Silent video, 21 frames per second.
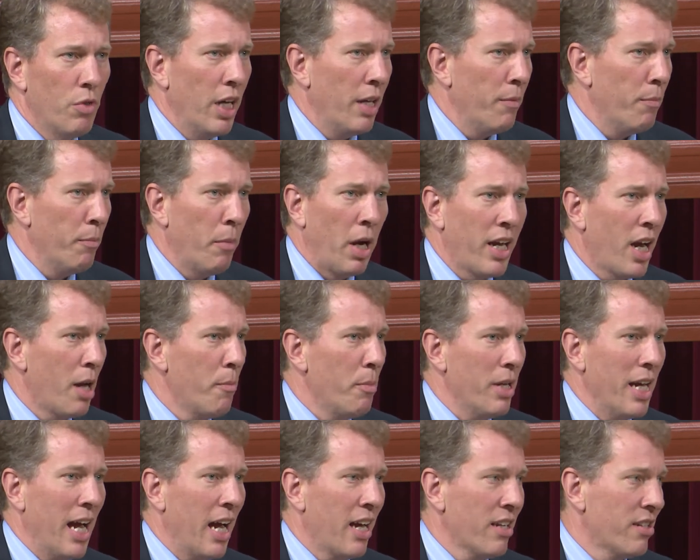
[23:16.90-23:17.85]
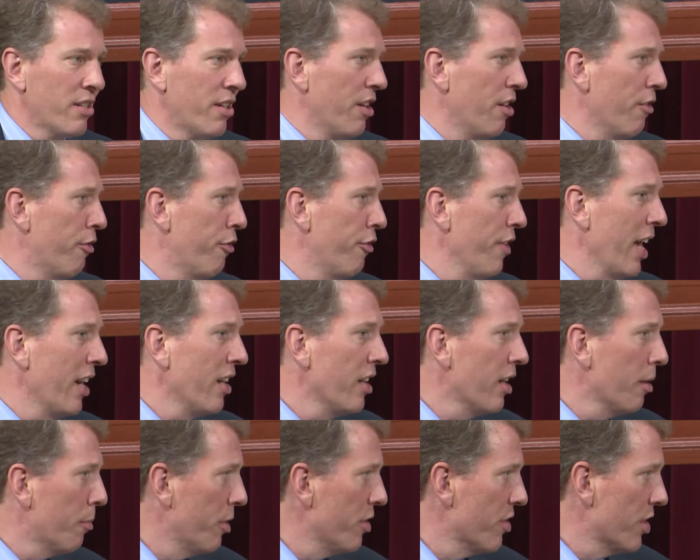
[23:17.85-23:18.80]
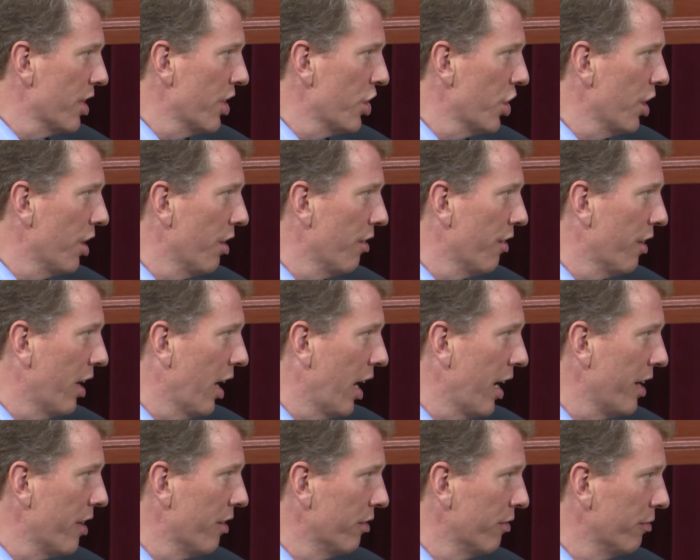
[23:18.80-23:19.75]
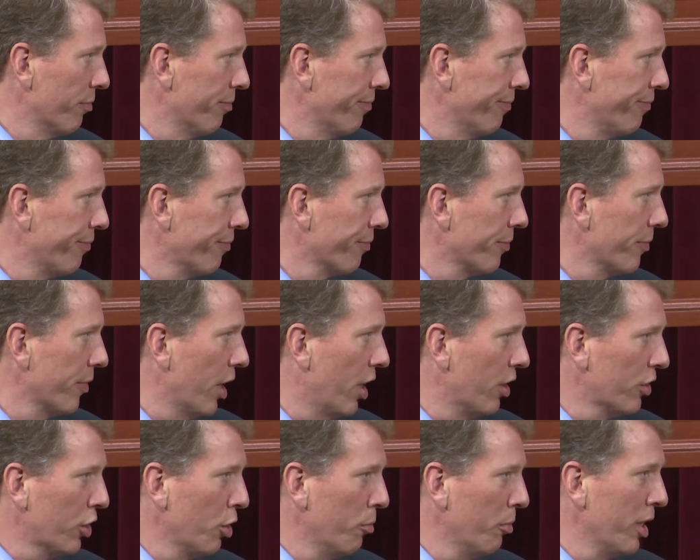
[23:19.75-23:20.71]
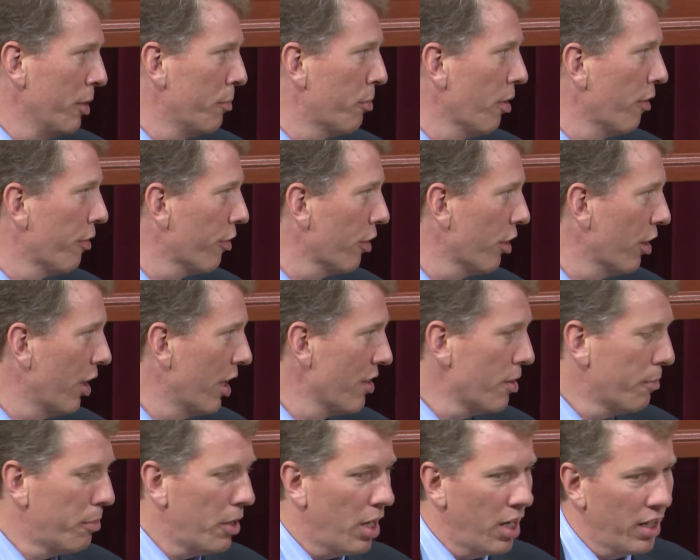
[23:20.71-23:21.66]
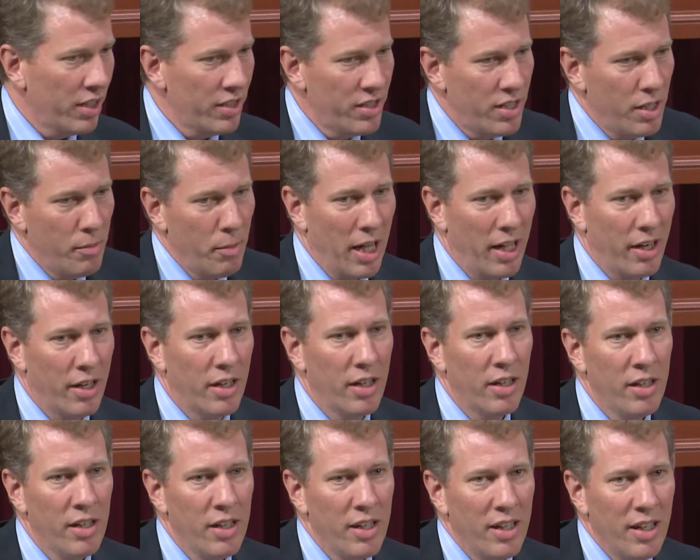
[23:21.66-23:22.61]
and might I be asked to defend a position that I don't ultimately prefer as a policy matter?